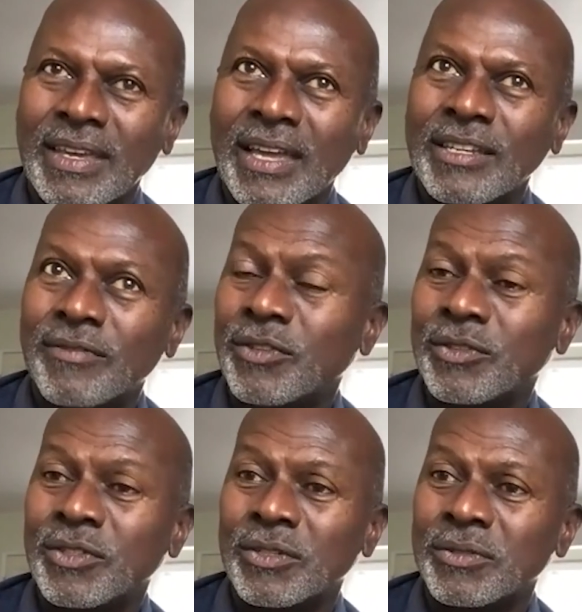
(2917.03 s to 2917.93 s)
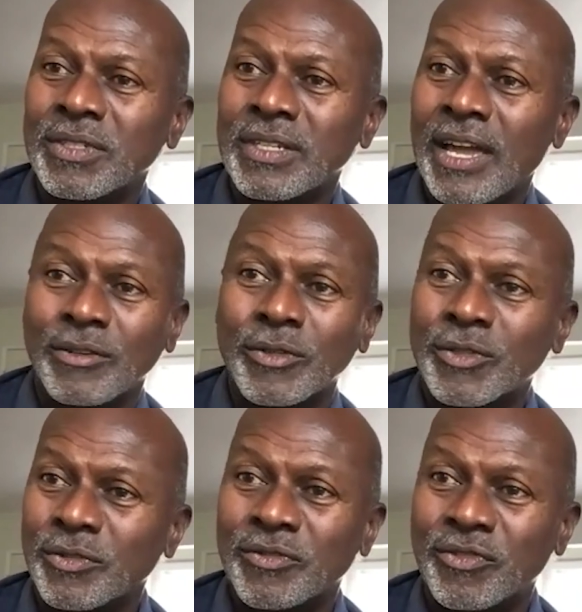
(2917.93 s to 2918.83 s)
And if you don't, I
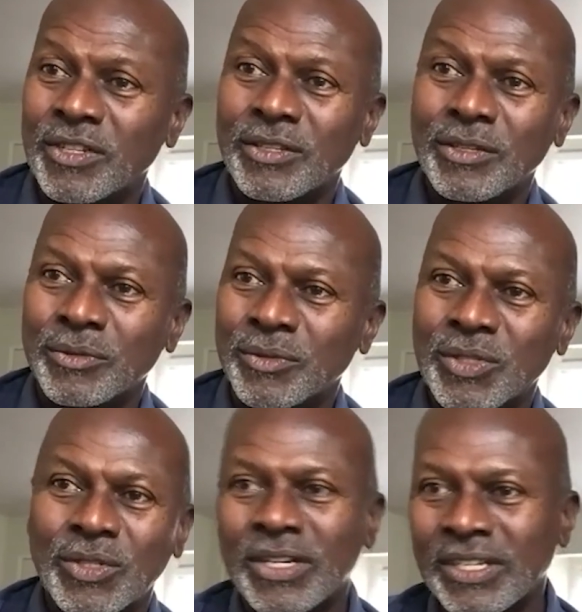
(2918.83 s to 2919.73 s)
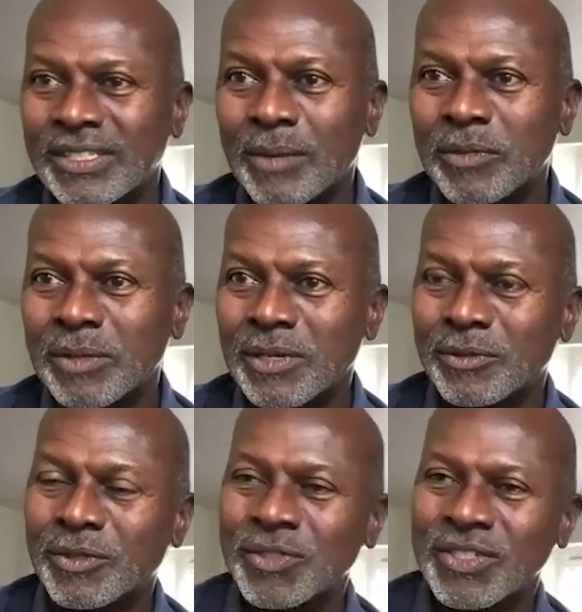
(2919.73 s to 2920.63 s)
also free you to not accept me
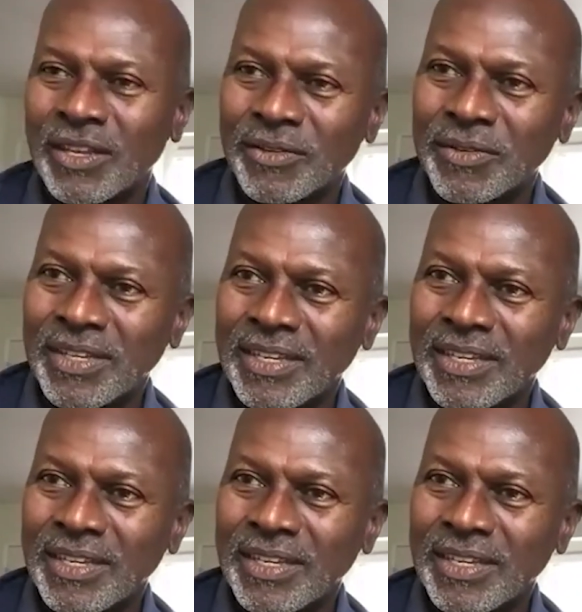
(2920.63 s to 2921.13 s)
also.